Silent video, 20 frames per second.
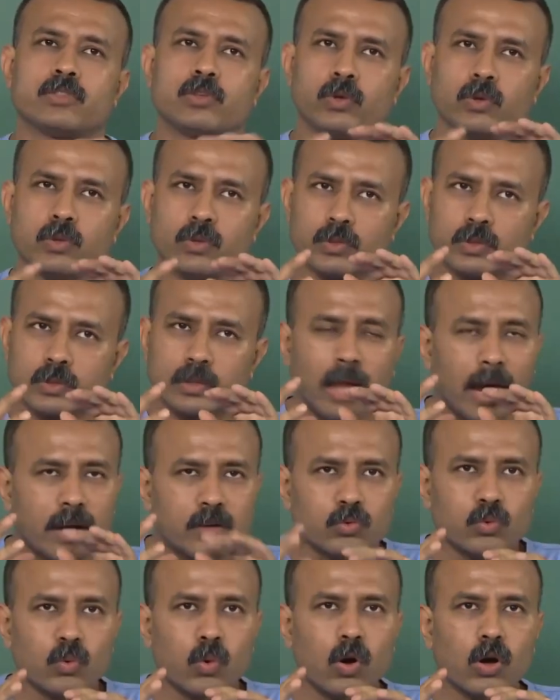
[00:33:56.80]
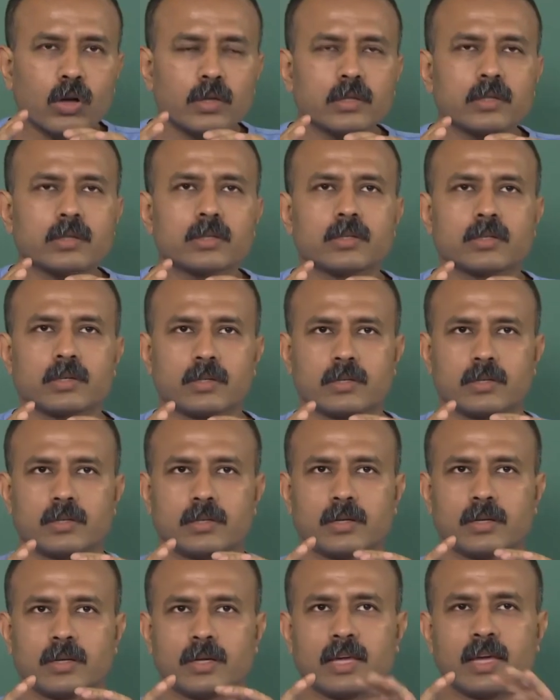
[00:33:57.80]
So that's what
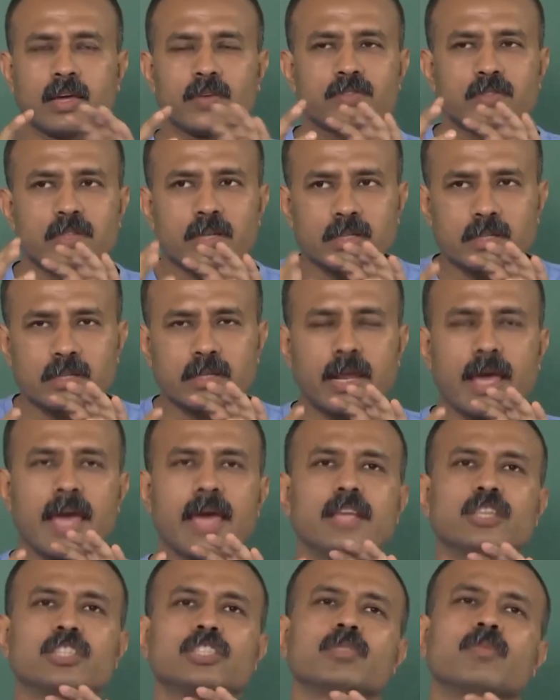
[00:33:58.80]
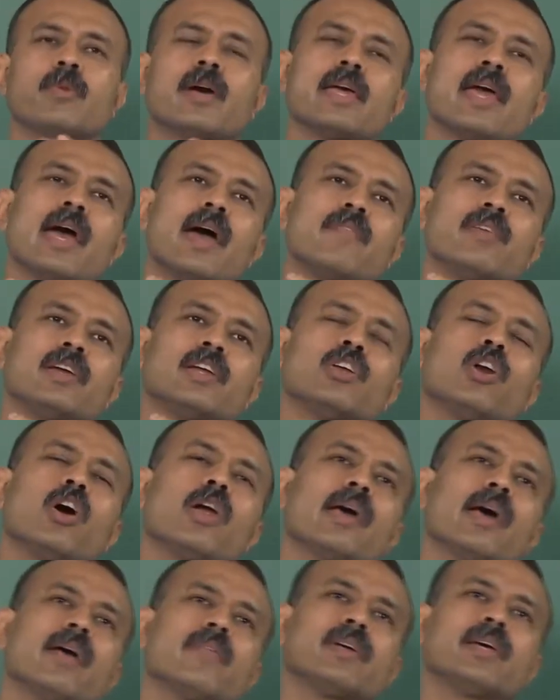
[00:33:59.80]
gives it an edge by having
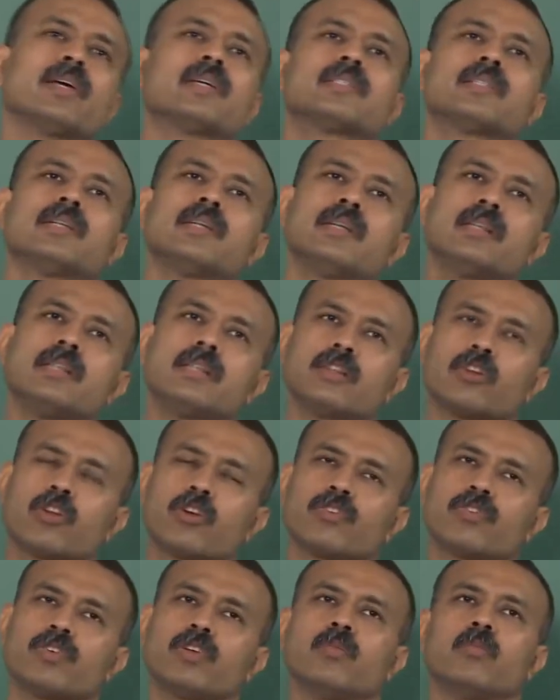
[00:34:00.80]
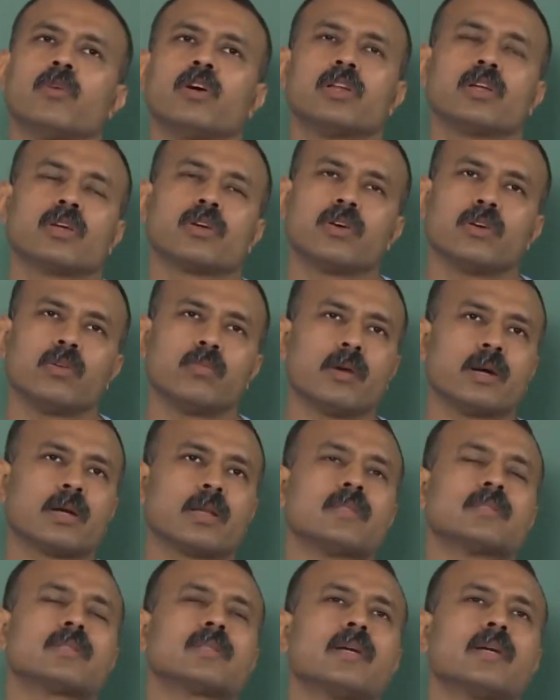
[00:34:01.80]
not having a single chlorophyll molecule, but